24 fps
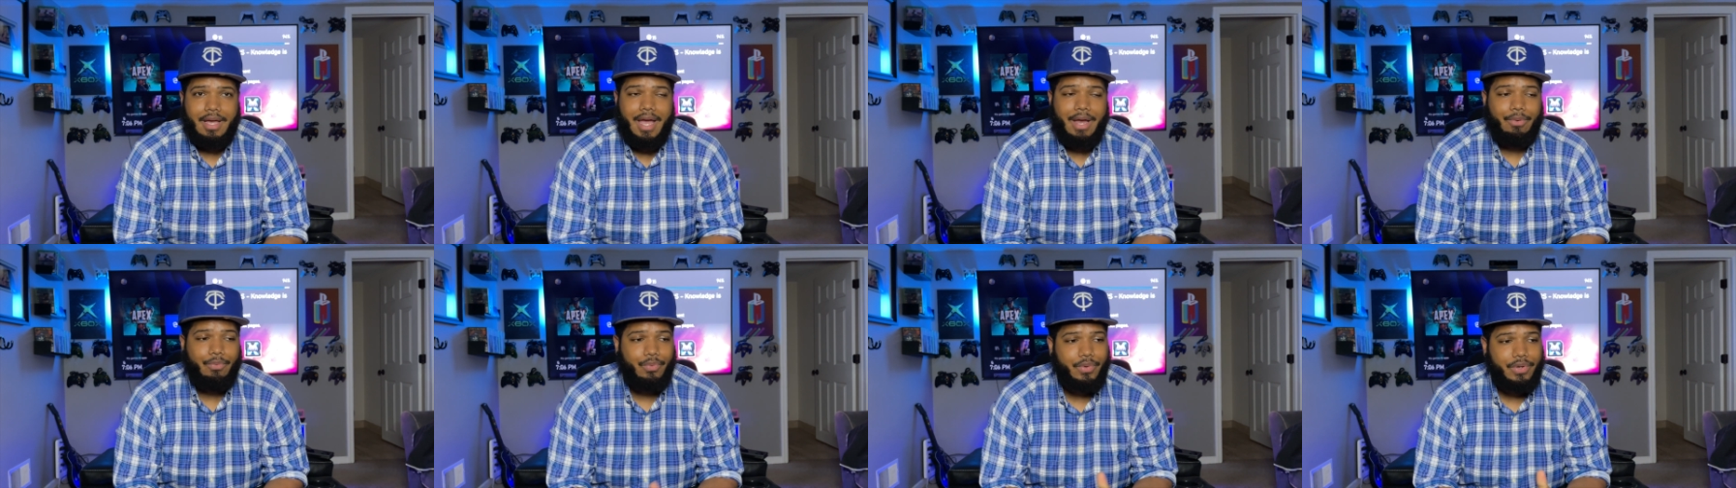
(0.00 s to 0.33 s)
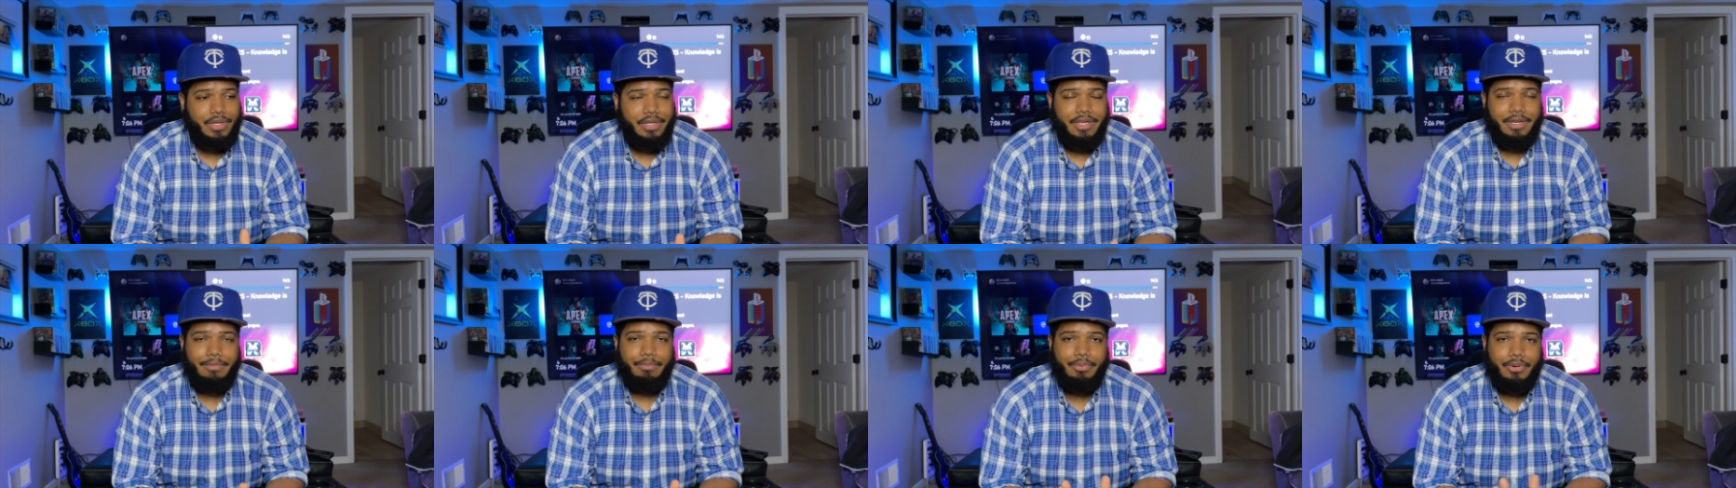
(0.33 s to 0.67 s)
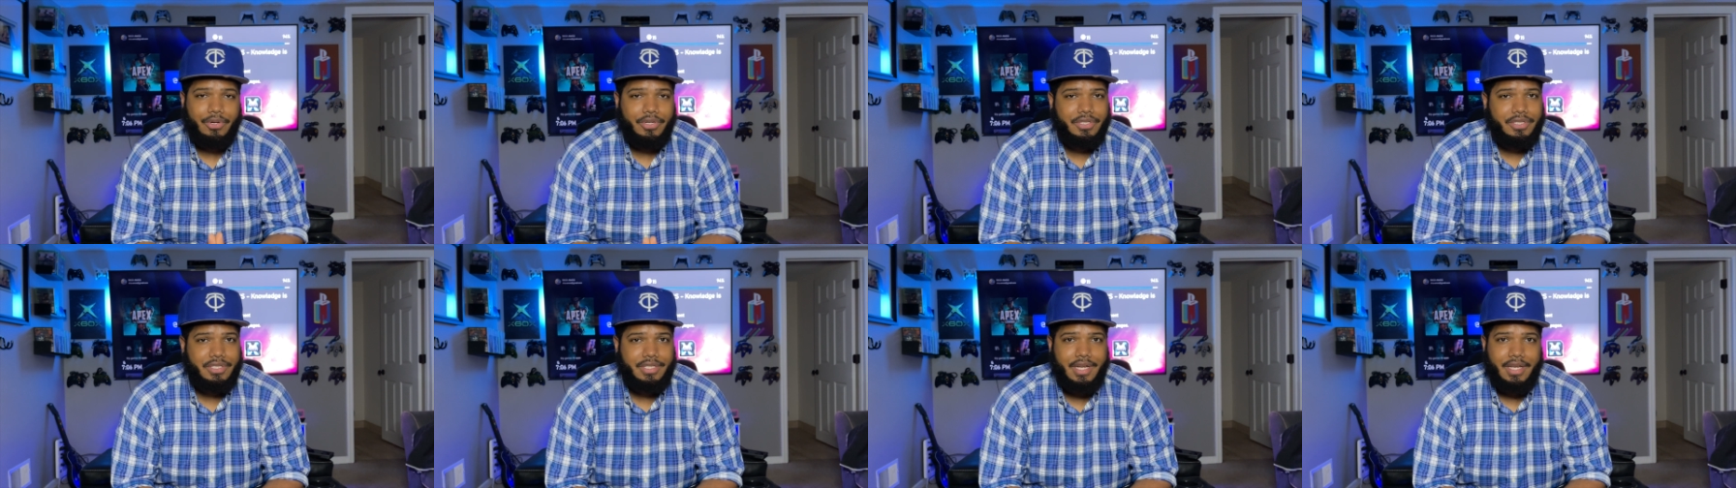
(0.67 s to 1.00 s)
I really
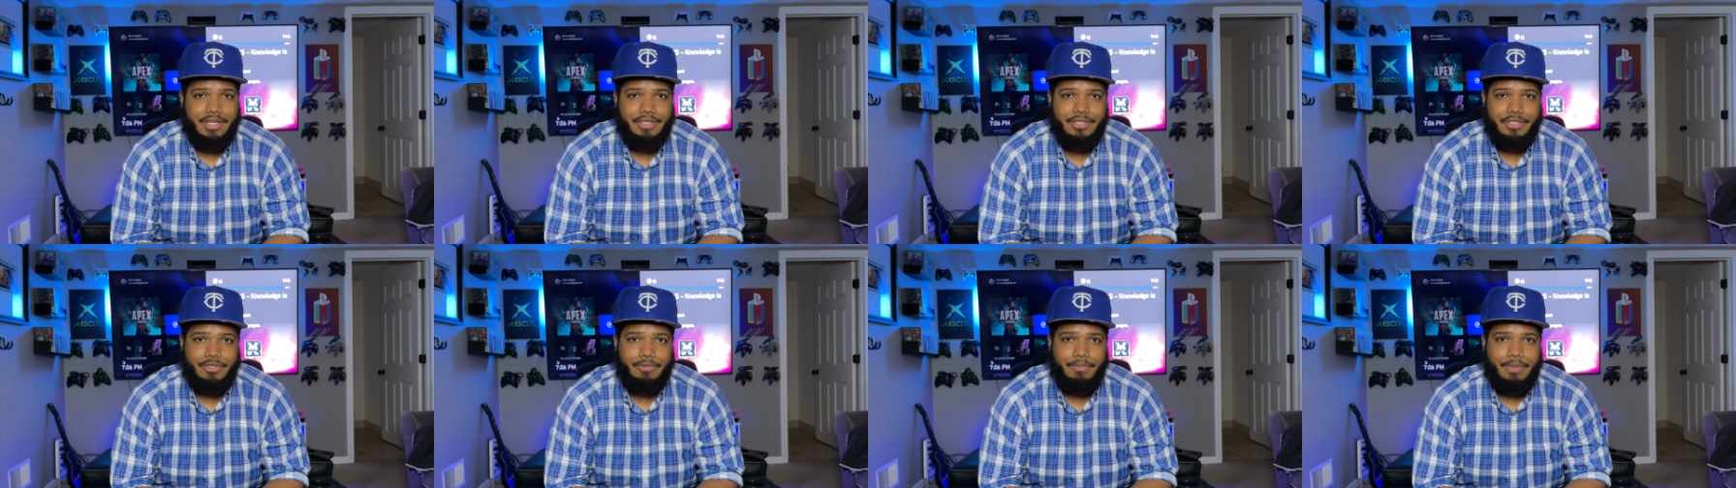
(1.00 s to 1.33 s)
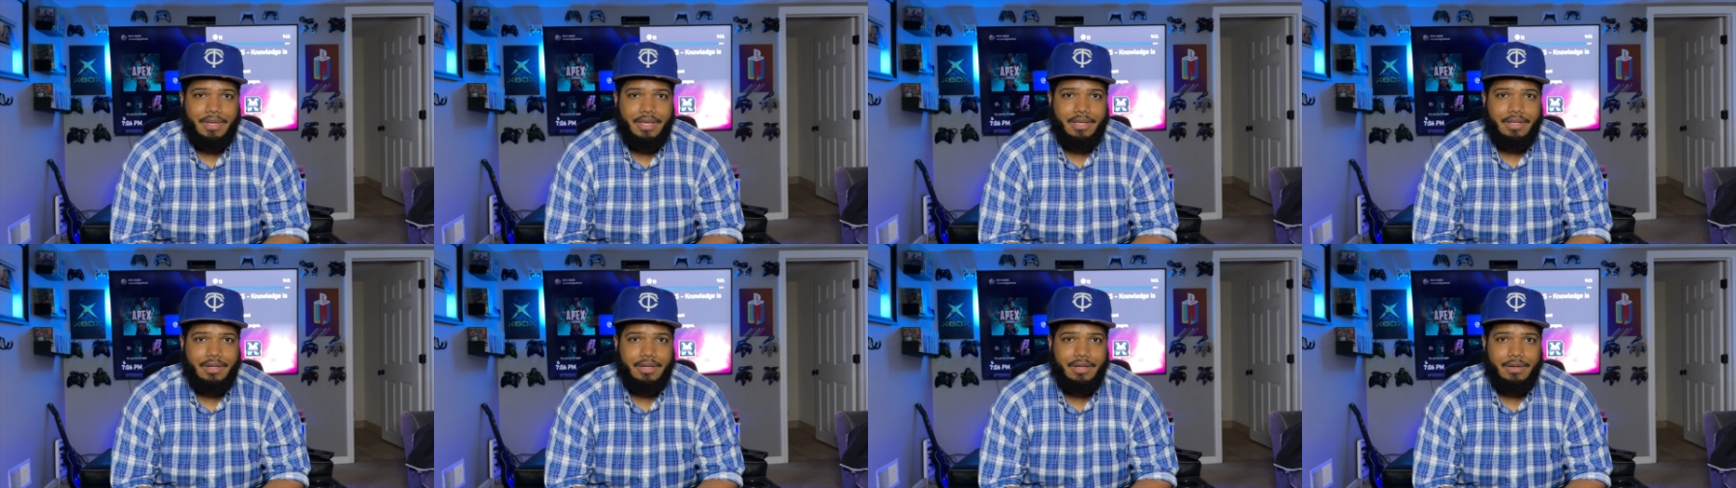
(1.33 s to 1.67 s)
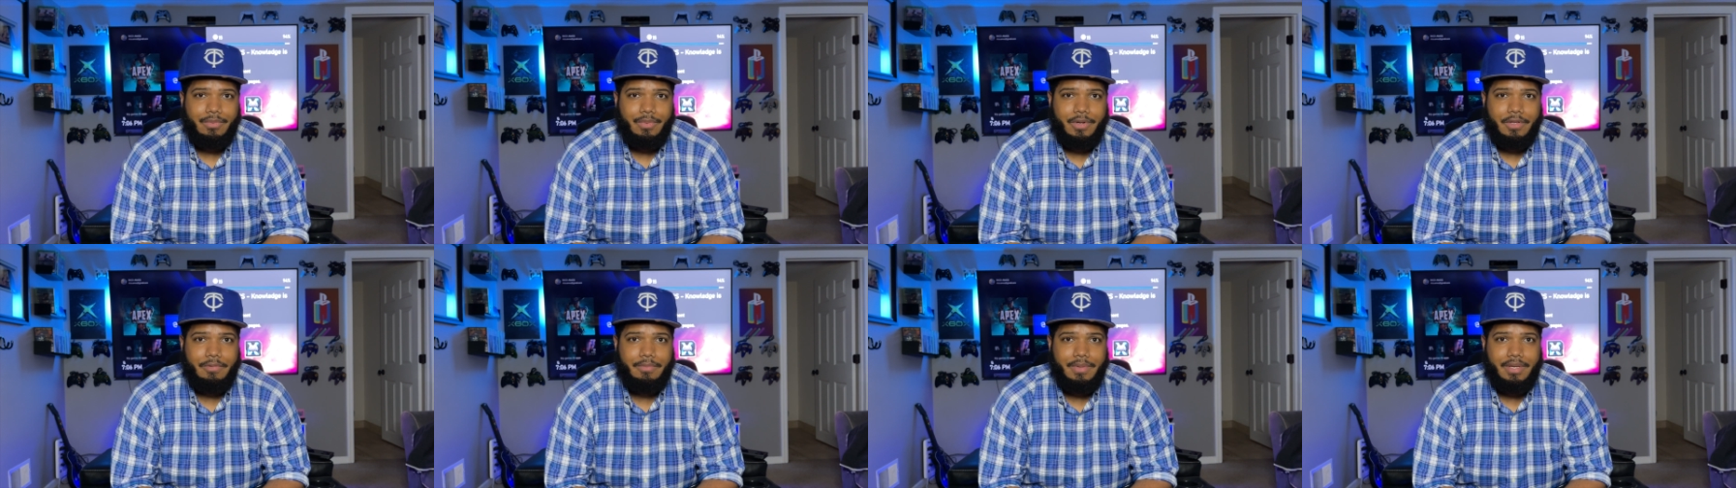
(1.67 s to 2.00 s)
appreciate you being here
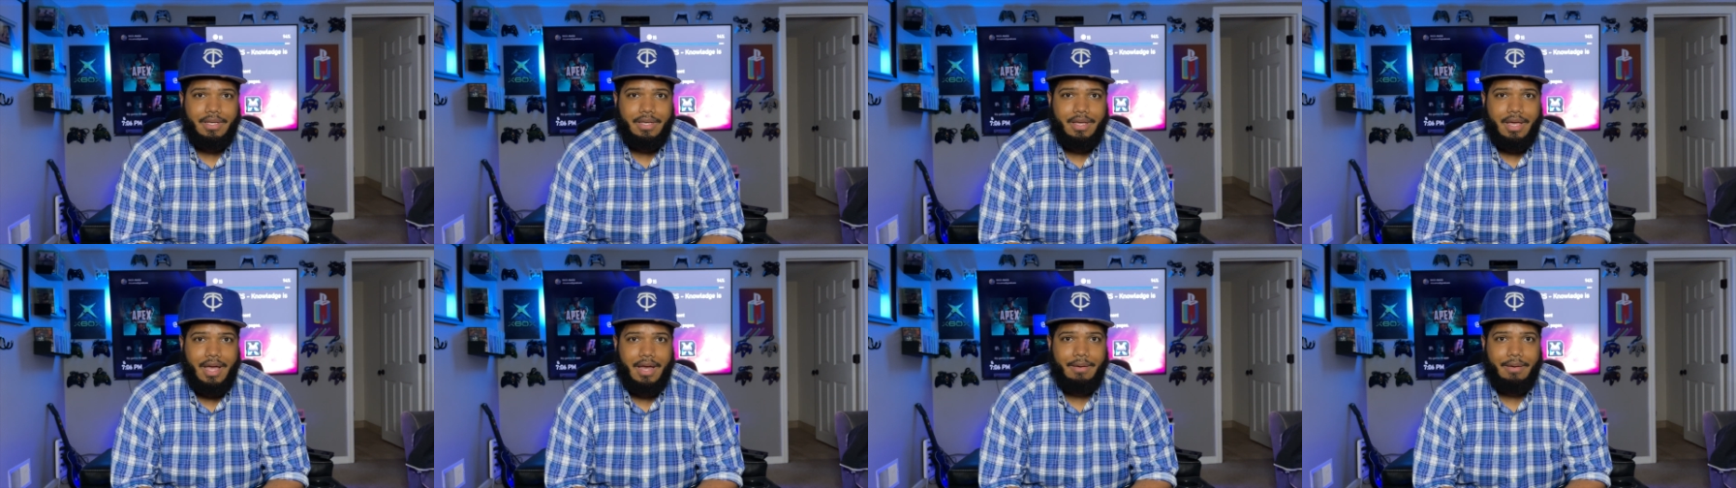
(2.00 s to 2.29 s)
with me.